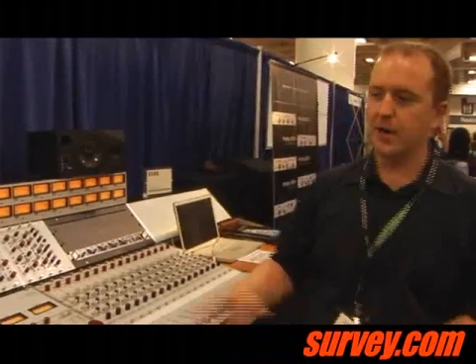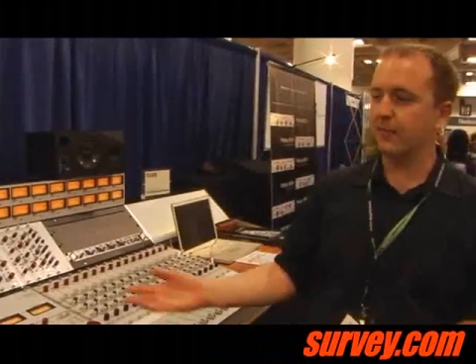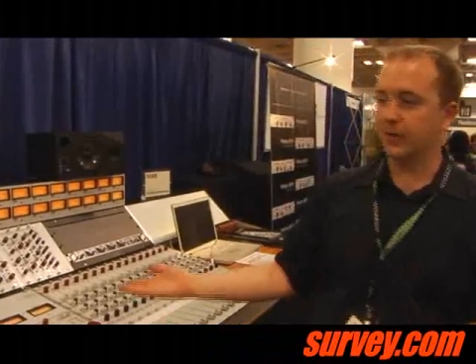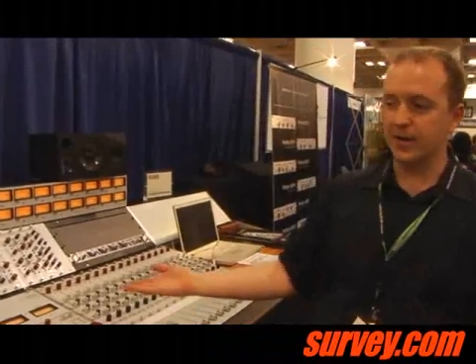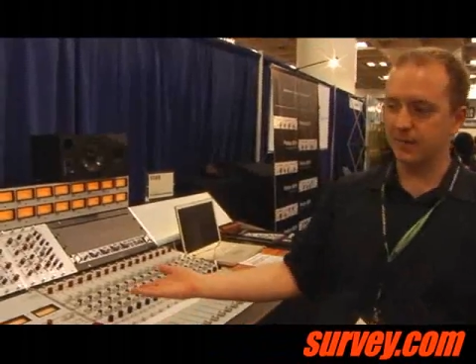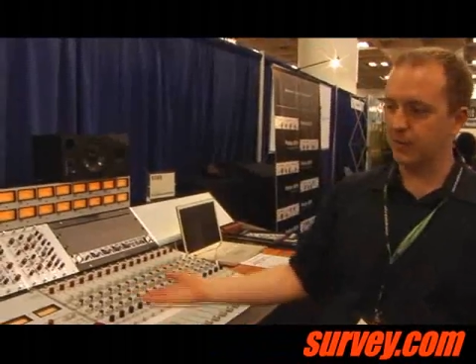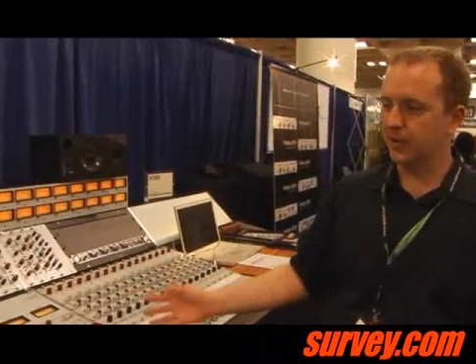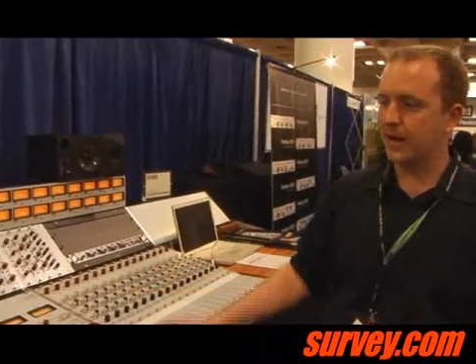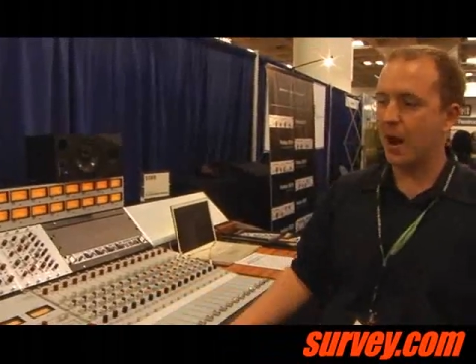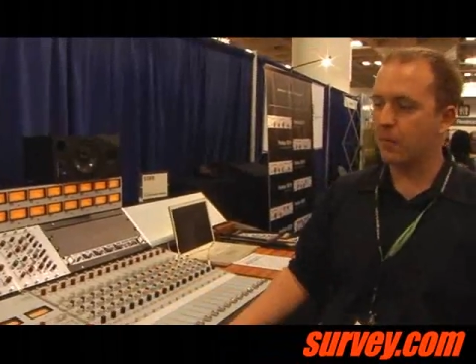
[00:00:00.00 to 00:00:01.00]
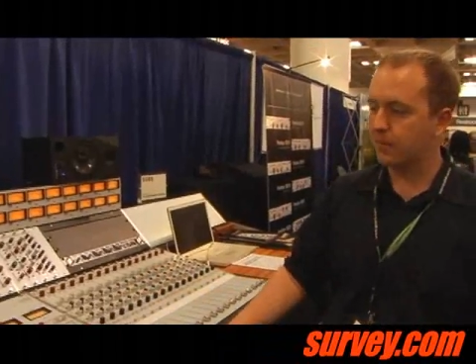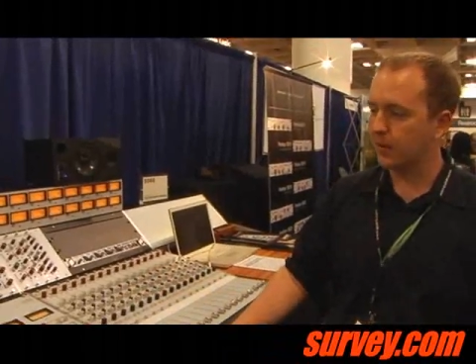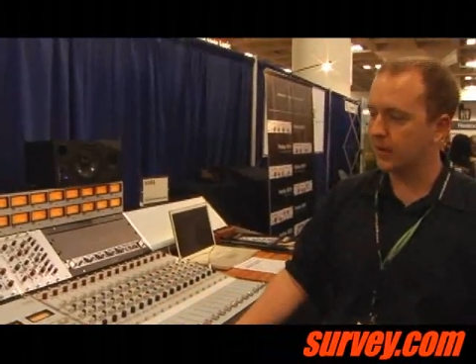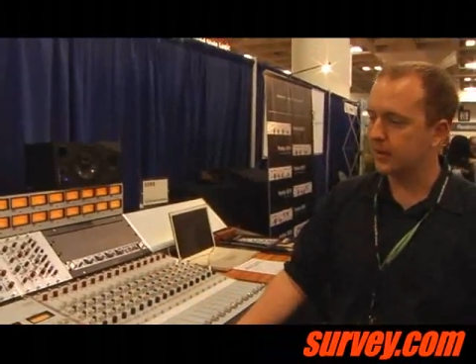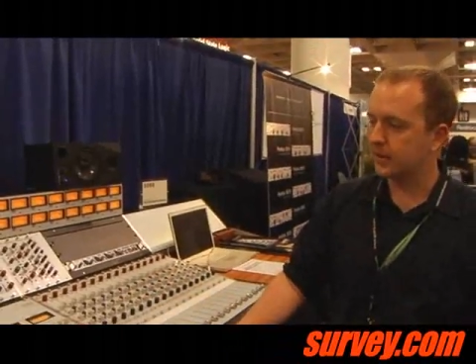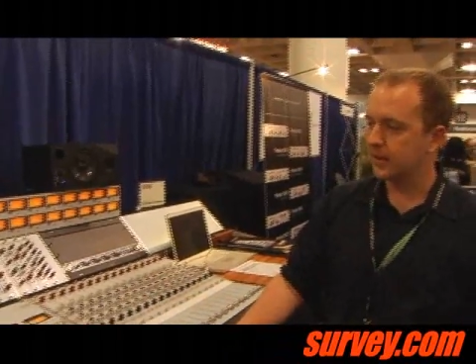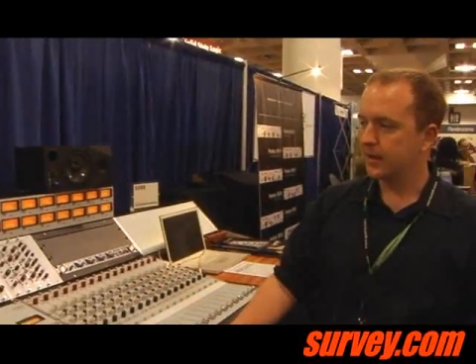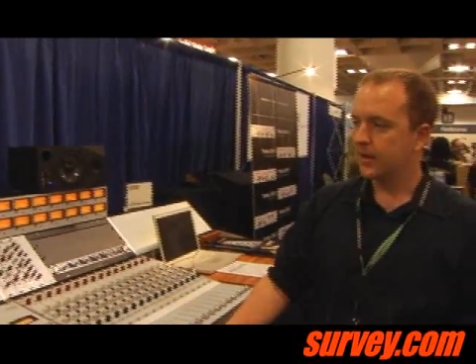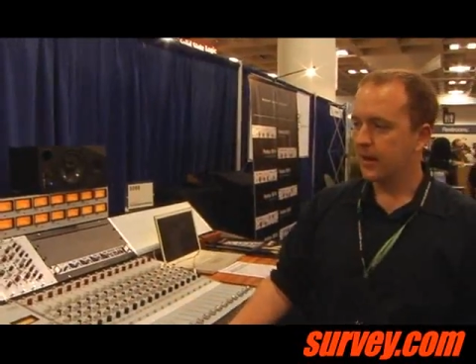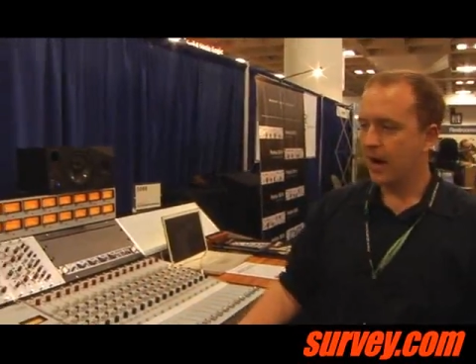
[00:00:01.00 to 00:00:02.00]
on every input and output,
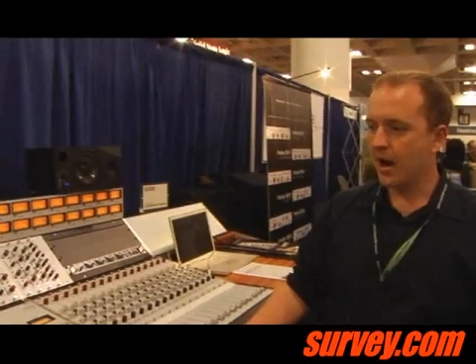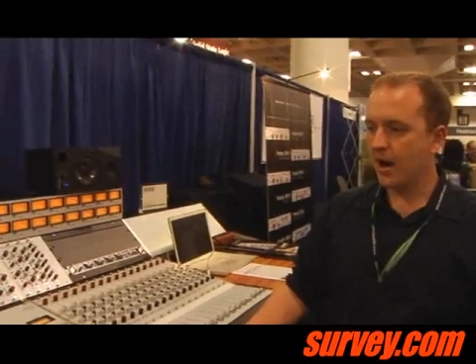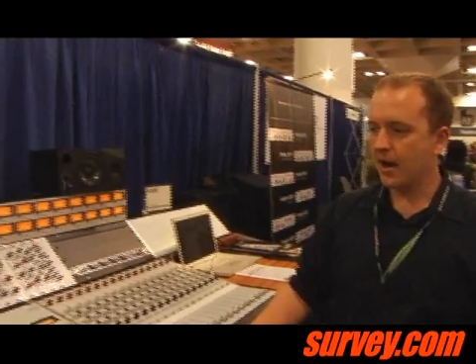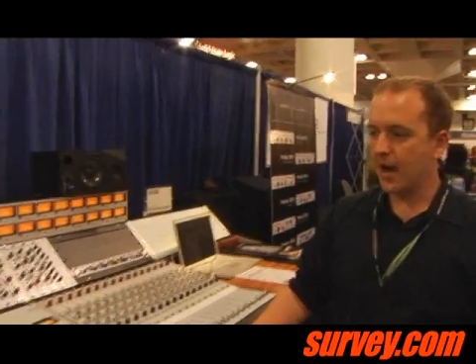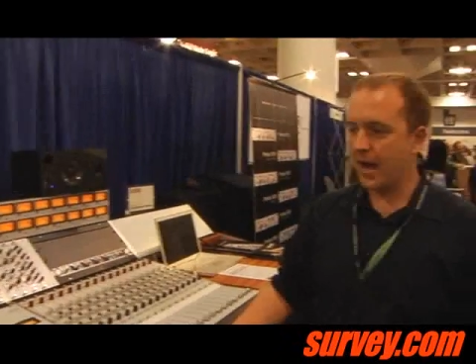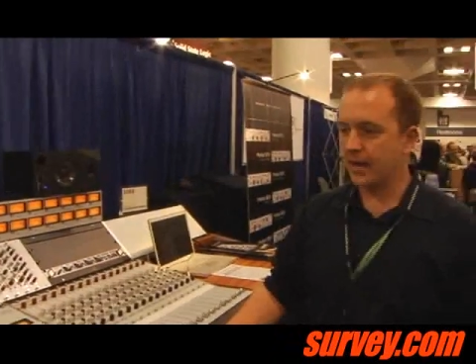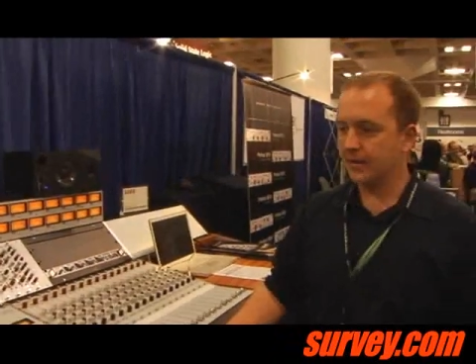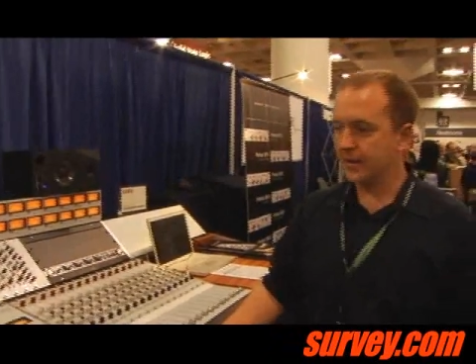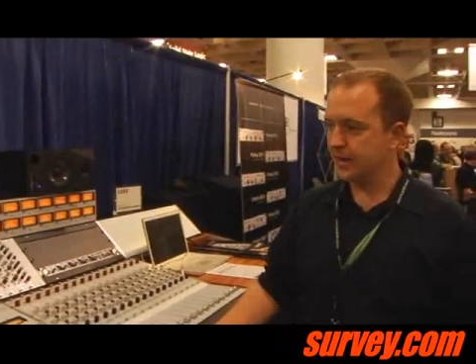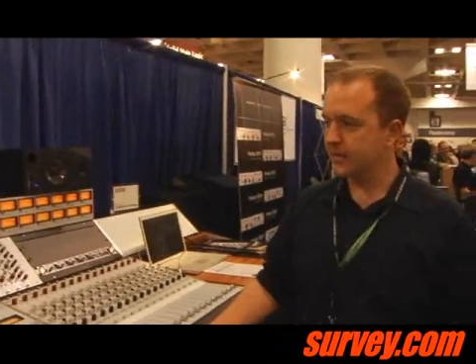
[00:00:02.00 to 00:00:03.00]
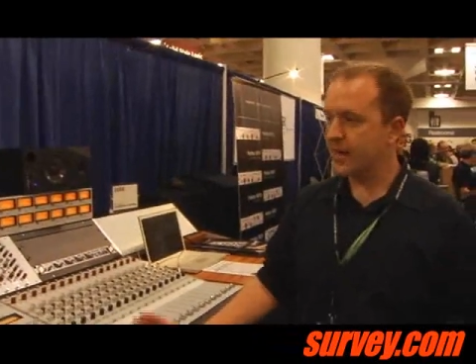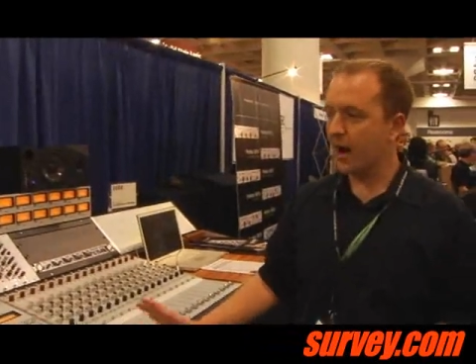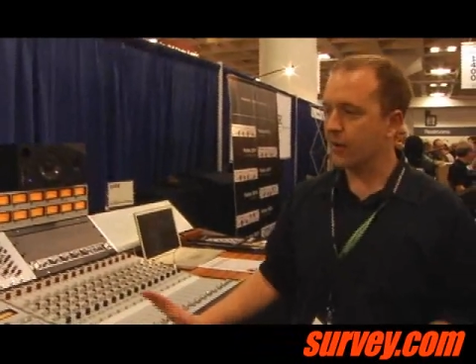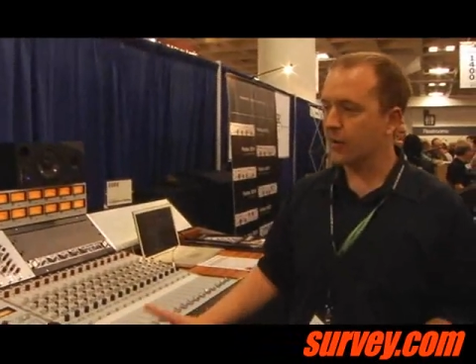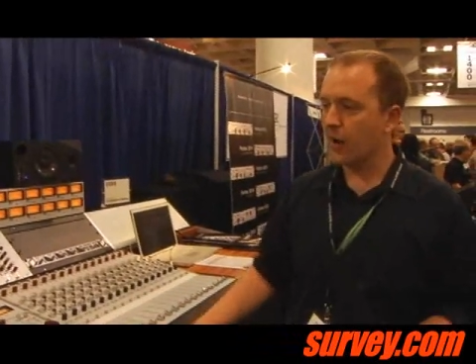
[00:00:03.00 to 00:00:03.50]
and the entire